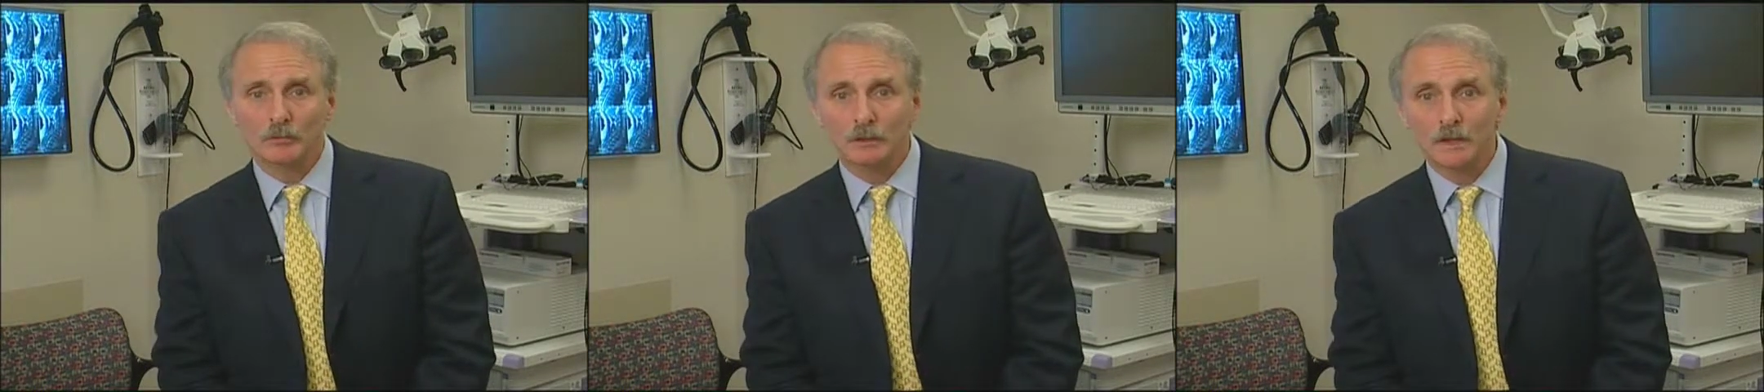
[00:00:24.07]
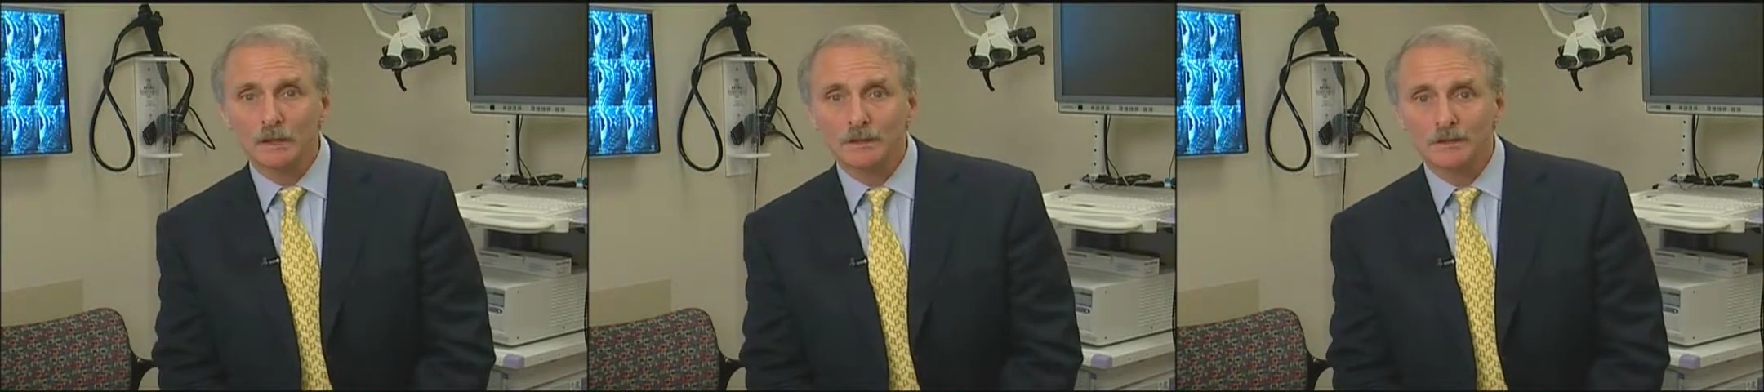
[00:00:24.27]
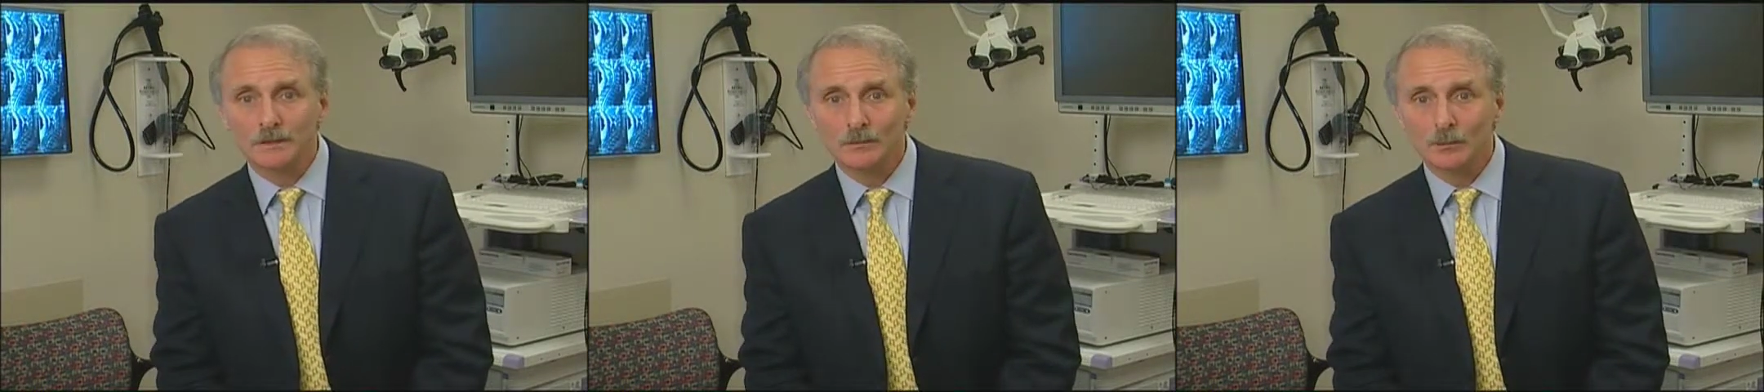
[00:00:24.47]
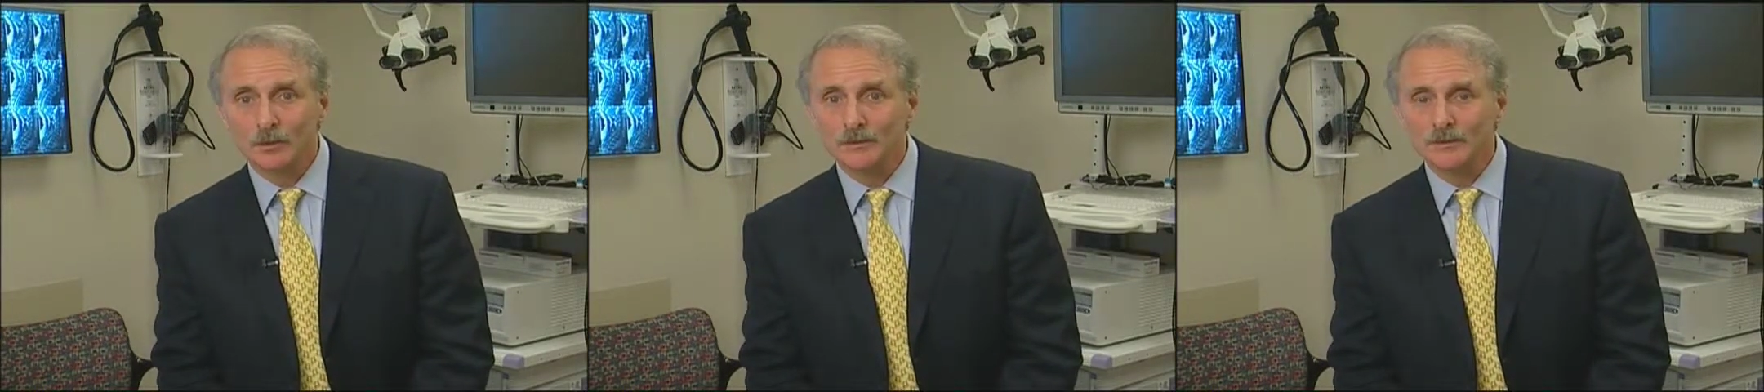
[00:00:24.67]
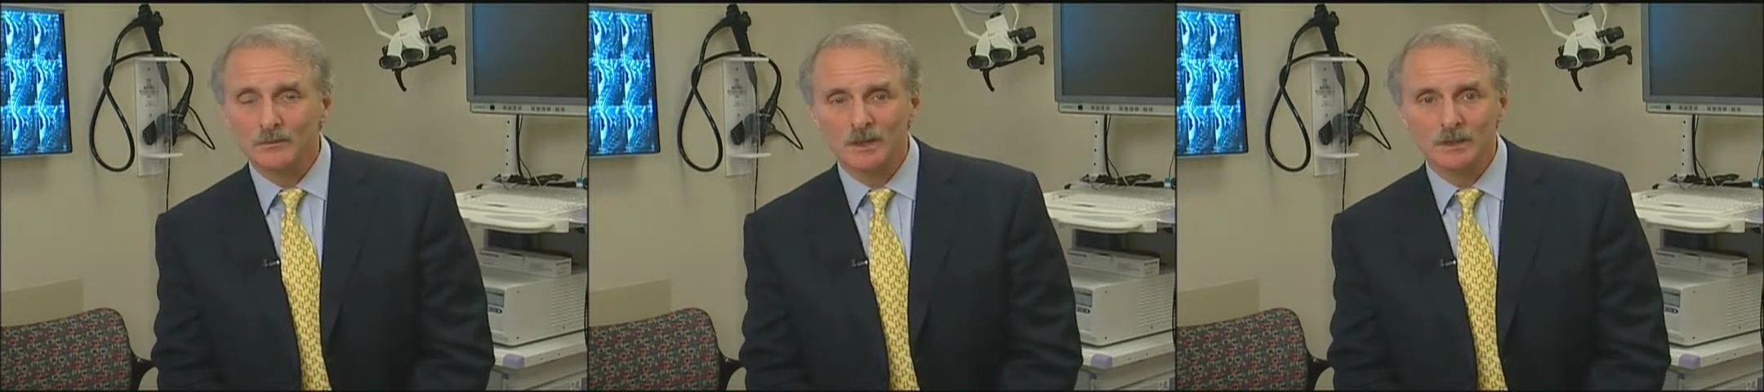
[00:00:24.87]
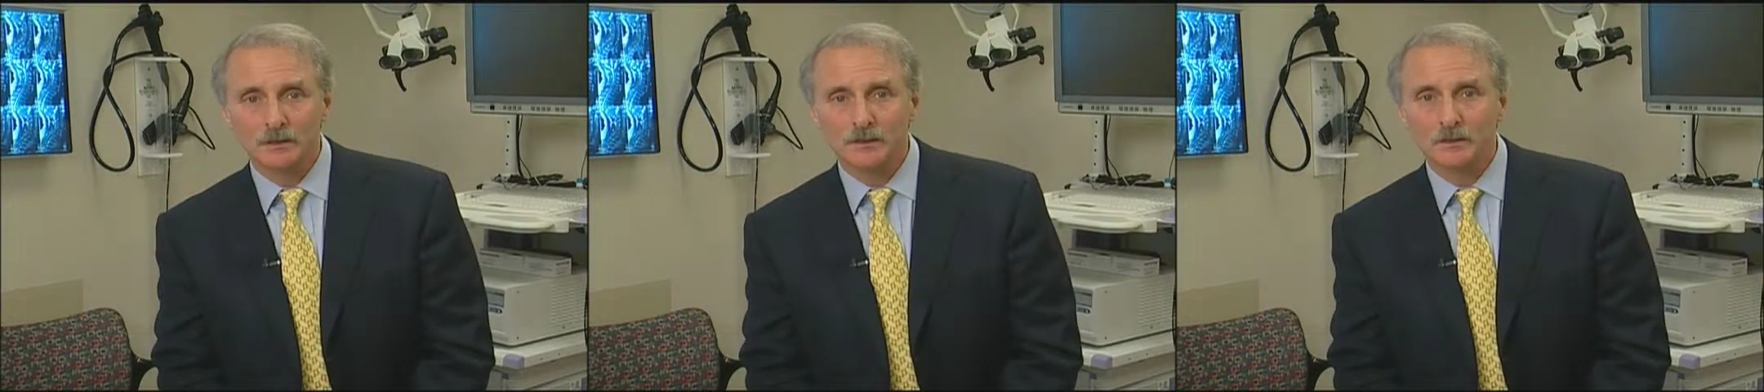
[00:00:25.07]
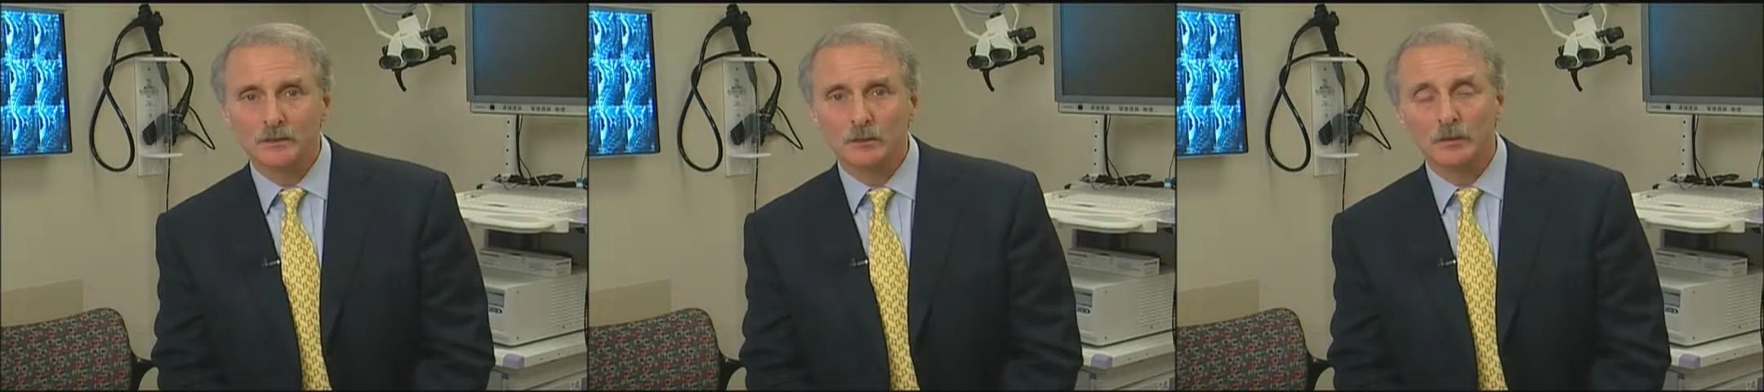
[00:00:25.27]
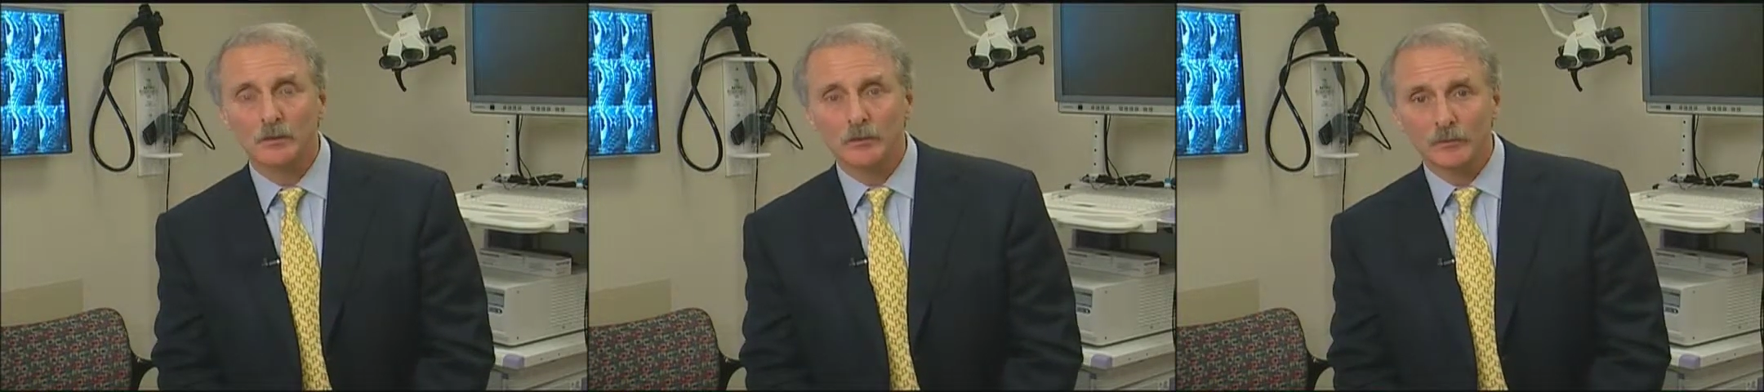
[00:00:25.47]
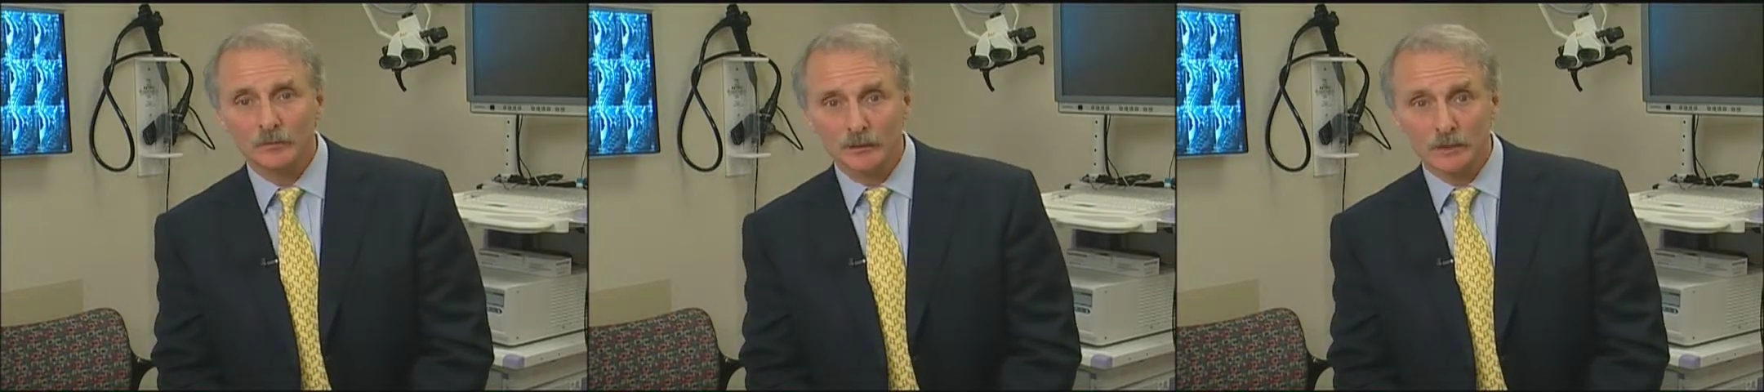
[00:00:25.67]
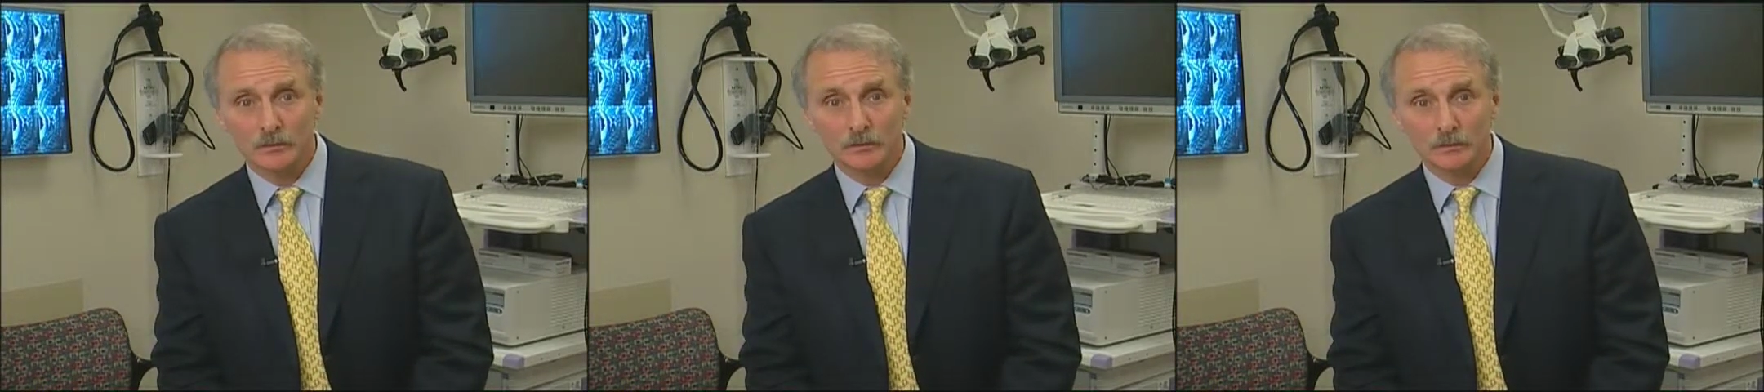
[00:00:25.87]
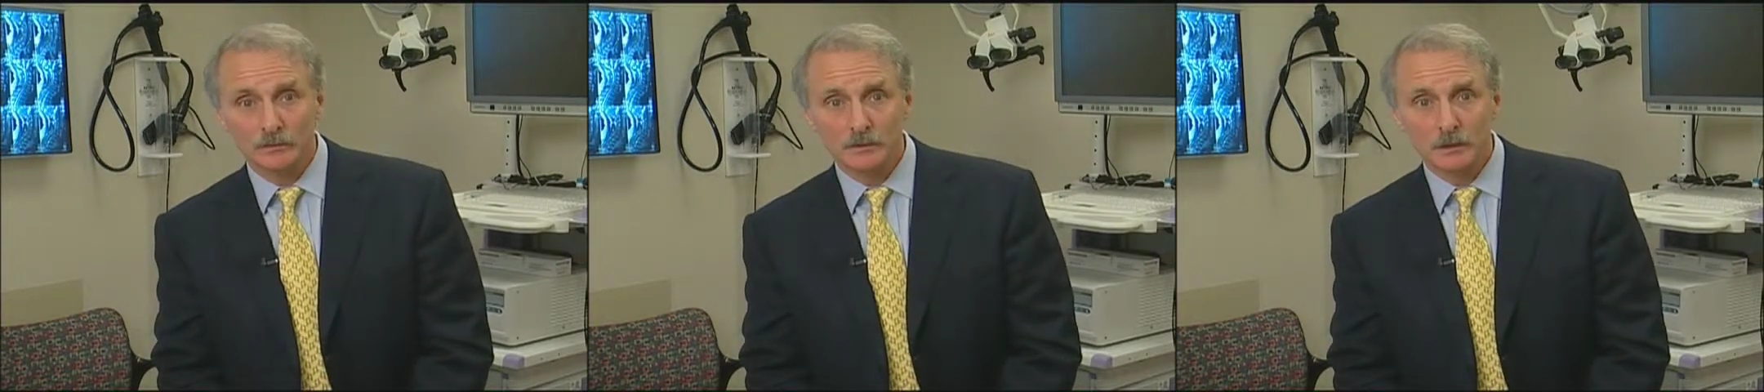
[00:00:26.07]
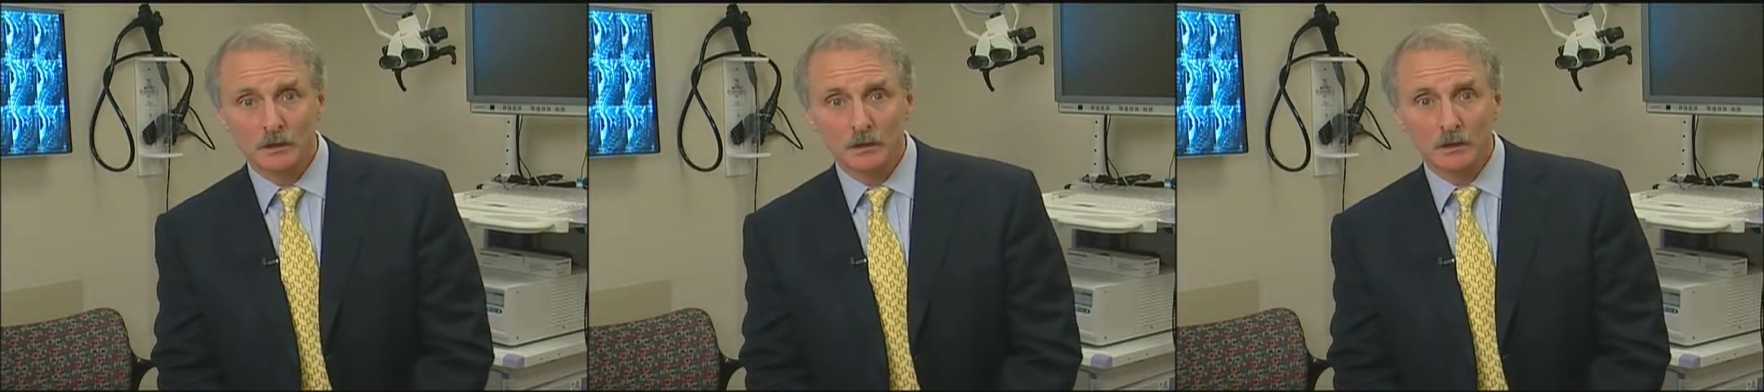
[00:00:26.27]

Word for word: meetings where as many as 30 professionals